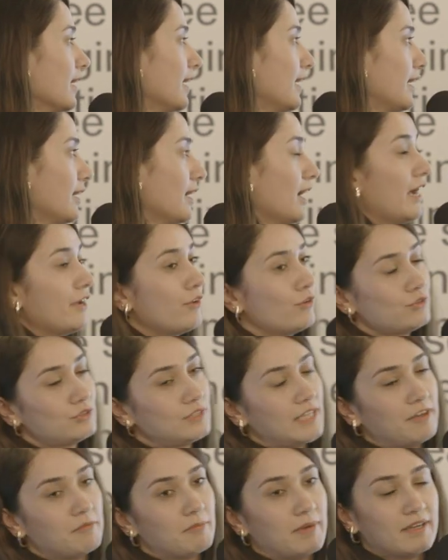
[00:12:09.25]
I
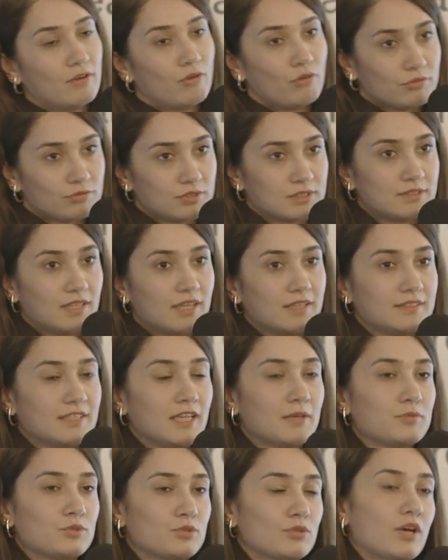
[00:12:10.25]
also have my own startup,